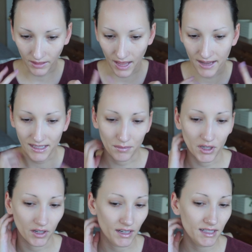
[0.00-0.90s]
less. I'm
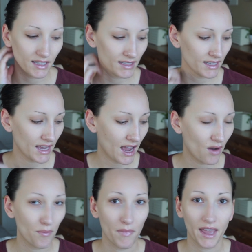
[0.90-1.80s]
curious to see
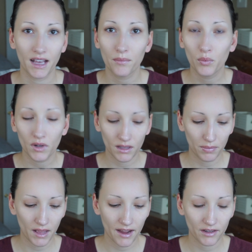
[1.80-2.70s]
how makeup will
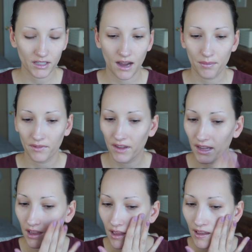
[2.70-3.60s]
apply on top of
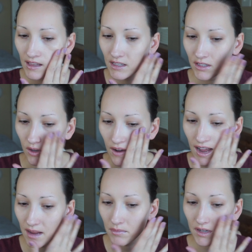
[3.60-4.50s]
it. So
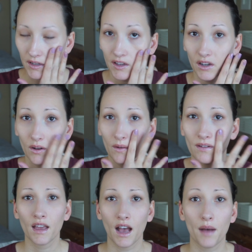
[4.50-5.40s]
I'm gonna
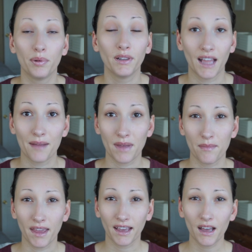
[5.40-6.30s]
go apply my
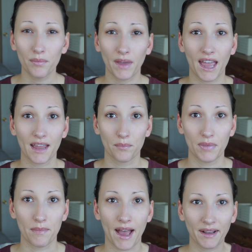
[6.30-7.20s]
makeup and
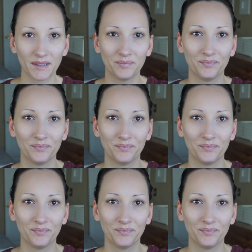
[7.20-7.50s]
be back.